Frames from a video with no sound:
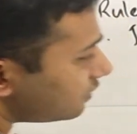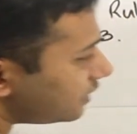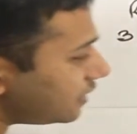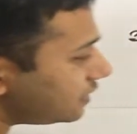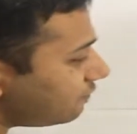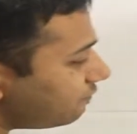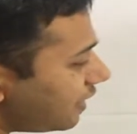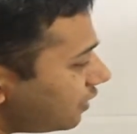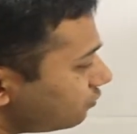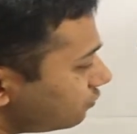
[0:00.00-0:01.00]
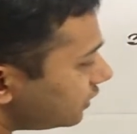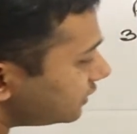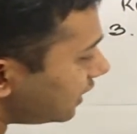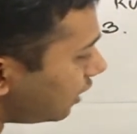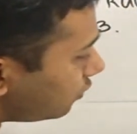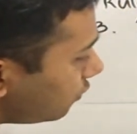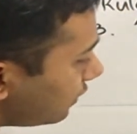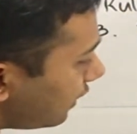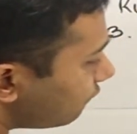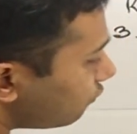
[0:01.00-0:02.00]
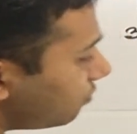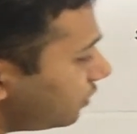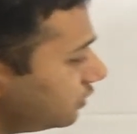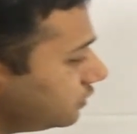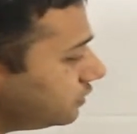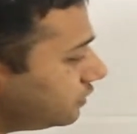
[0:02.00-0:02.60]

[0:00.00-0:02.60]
a negative value, let's say out here we have cobalt.